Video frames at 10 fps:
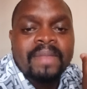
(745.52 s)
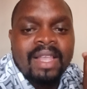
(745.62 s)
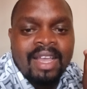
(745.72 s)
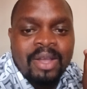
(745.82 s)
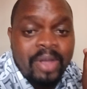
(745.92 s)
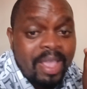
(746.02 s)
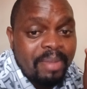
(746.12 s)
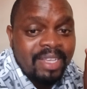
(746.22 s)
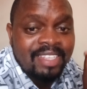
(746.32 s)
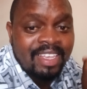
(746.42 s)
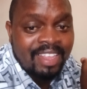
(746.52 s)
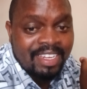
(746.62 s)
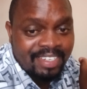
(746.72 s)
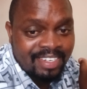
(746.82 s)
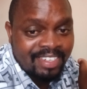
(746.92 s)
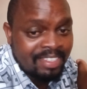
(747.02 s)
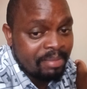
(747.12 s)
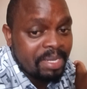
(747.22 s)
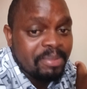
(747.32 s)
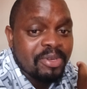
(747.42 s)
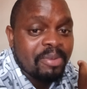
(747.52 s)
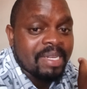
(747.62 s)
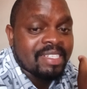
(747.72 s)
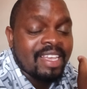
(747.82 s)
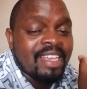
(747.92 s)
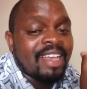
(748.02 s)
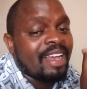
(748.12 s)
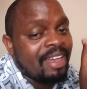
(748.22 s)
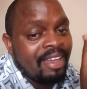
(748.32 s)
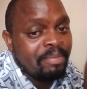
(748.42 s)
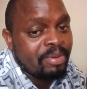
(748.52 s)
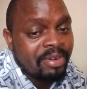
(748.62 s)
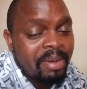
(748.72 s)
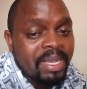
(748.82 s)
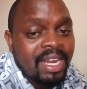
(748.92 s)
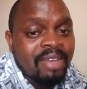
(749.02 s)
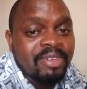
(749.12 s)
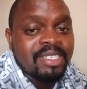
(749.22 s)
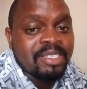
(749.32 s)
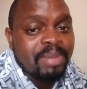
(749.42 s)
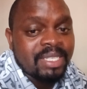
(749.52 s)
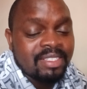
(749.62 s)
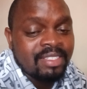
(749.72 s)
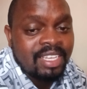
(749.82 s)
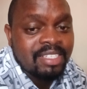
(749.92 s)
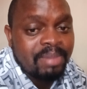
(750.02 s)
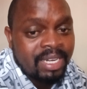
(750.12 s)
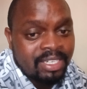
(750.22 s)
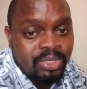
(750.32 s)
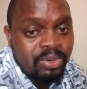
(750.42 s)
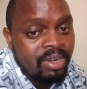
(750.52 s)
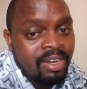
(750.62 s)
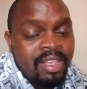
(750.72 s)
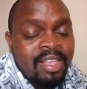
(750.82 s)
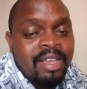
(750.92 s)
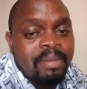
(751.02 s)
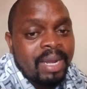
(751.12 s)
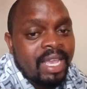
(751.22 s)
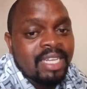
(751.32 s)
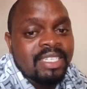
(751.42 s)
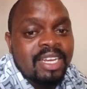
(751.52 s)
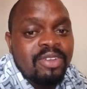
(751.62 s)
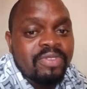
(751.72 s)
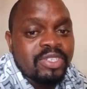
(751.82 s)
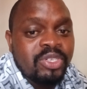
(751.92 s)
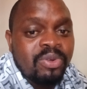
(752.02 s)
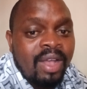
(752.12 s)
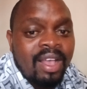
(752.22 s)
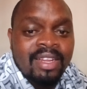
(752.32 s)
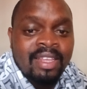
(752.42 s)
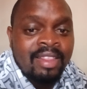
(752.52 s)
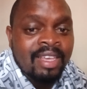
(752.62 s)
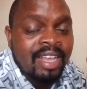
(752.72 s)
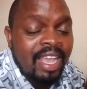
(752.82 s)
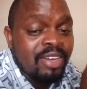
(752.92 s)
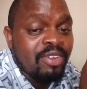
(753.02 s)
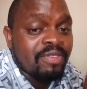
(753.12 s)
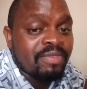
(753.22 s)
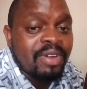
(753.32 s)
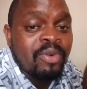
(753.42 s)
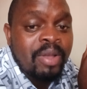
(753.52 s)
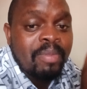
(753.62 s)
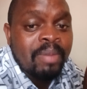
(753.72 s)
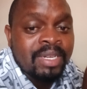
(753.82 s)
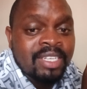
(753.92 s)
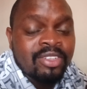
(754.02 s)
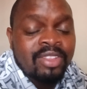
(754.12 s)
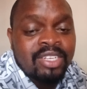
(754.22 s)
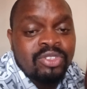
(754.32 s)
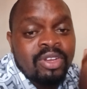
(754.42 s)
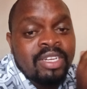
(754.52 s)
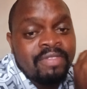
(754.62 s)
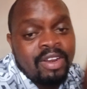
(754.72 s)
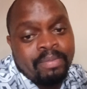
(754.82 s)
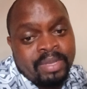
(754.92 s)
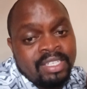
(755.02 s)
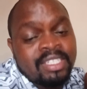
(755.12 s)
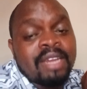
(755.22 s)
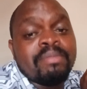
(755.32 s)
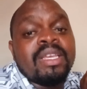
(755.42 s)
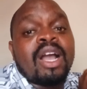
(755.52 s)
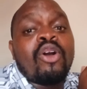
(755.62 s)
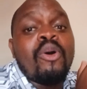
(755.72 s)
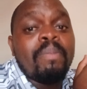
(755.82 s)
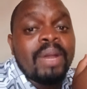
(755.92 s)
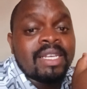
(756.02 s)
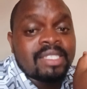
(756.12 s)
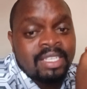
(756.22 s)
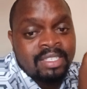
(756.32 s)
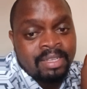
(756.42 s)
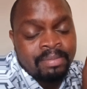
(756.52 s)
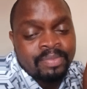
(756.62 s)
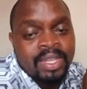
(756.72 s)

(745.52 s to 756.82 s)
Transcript: Why am I saying that? Sometimes we normally say a programming language is just but a tool, but I can tell you for sure the kind of web application that you are developing, it can be a complex system.